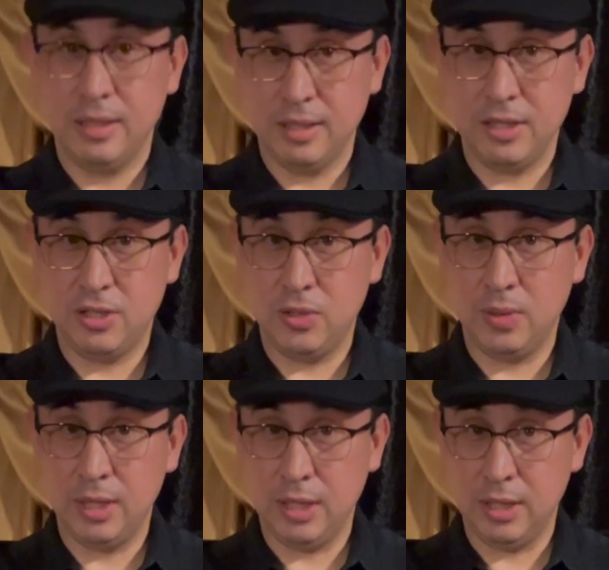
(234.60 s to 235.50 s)
Let's do
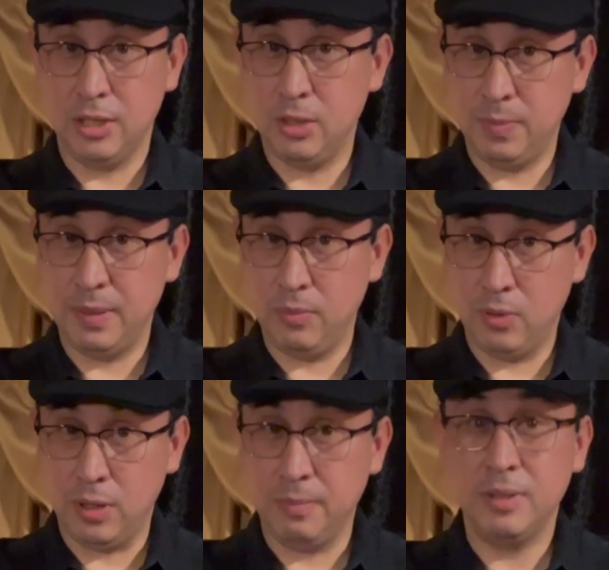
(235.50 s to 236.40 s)
it a little bit
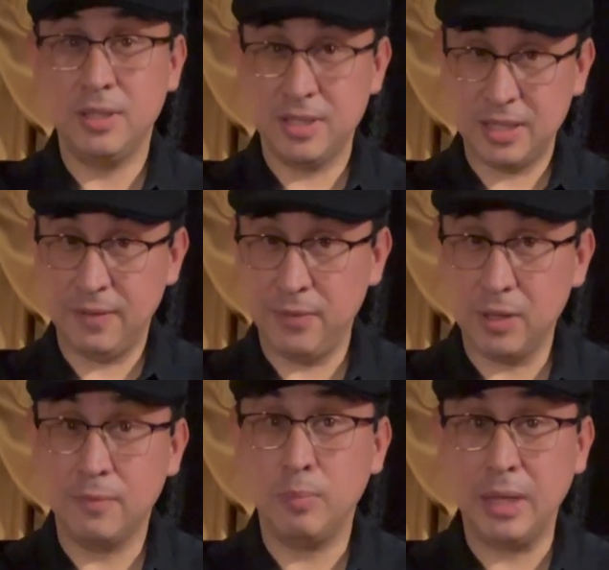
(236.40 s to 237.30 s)
more. Just see if you
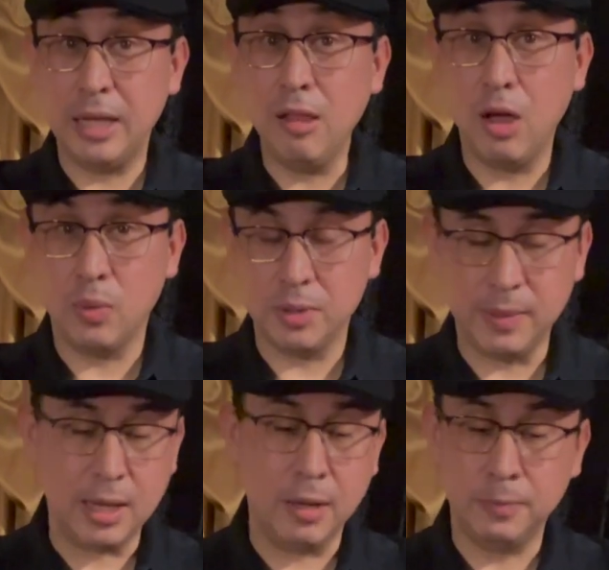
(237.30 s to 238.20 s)
could play along with
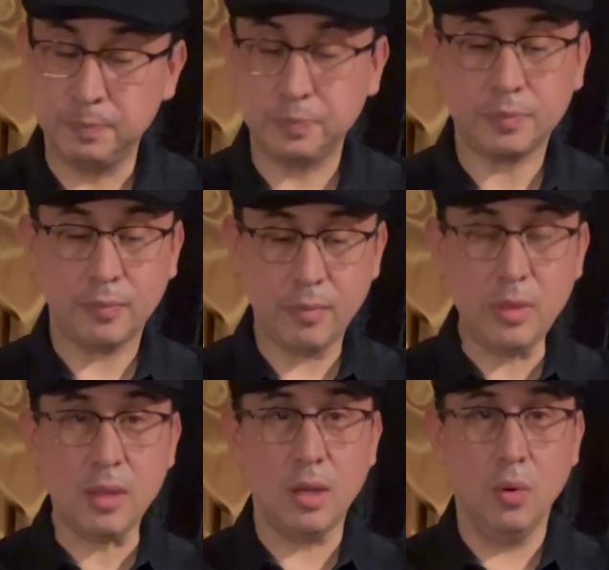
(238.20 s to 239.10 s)
me now.
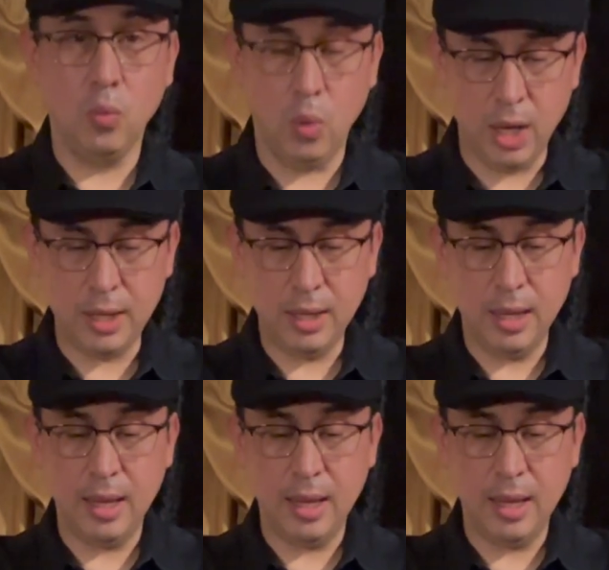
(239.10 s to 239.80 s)
1